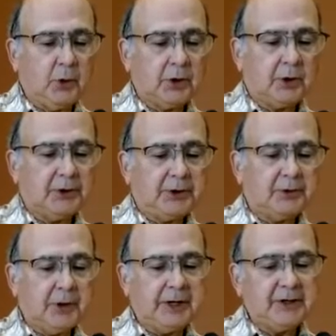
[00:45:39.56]
world and
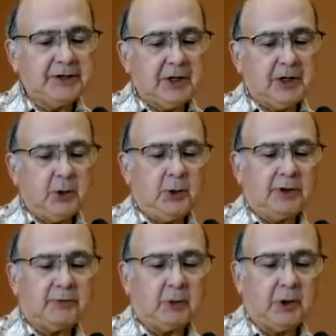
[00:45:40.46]
try to tell
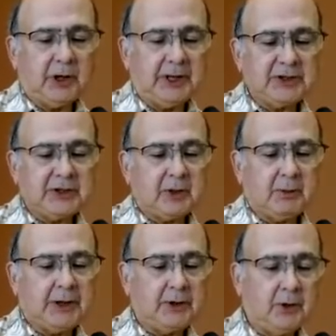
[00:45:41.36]
whoever will listen
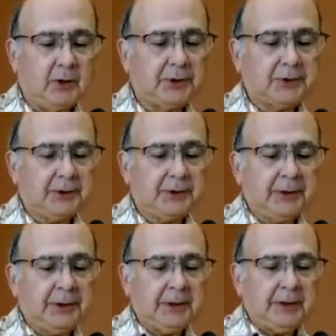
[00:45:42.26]
about Holden,
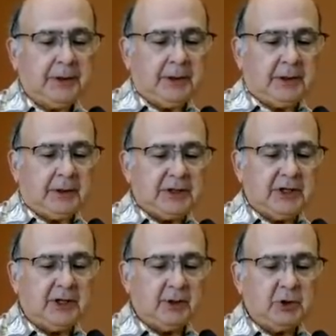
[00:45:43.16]

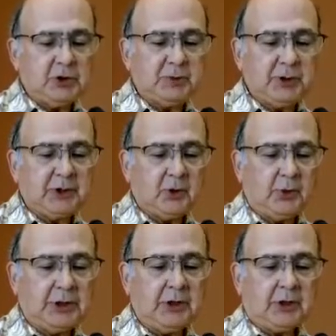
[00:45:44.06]
Tell them you spent a
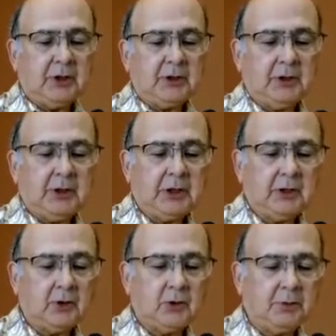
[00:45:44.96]
week in
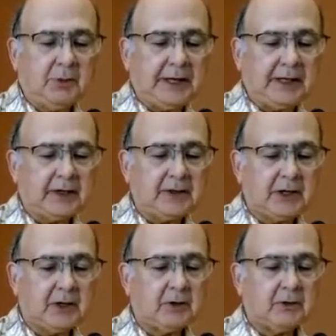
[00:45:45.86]
an old mining
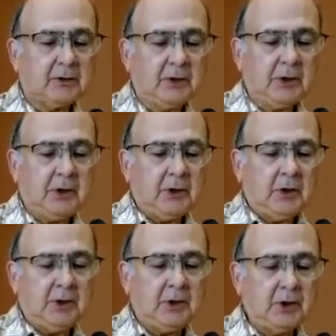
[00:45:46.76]
town.
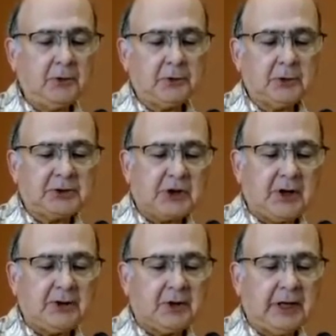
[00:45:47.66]
The Lutherans
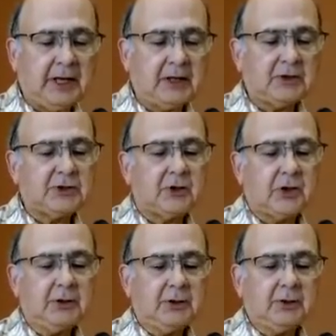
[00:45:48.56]
got their hands
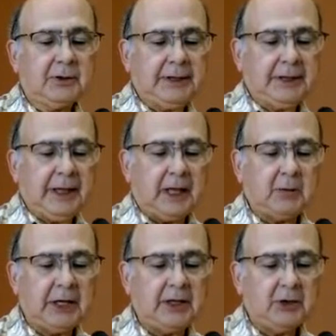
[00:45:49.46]
on it and
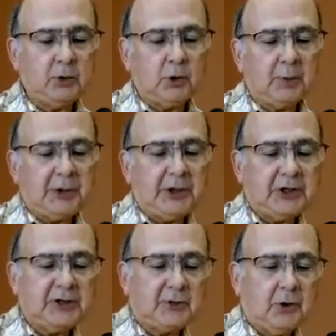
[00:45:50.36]
made into a
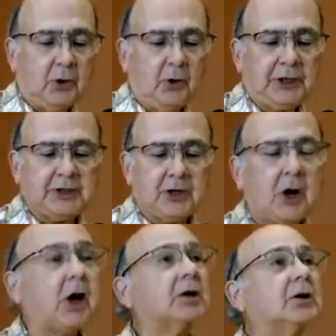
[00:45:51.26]
place for holy
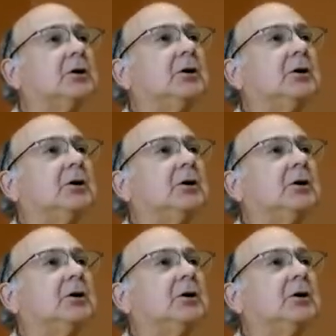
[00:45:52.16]
talk,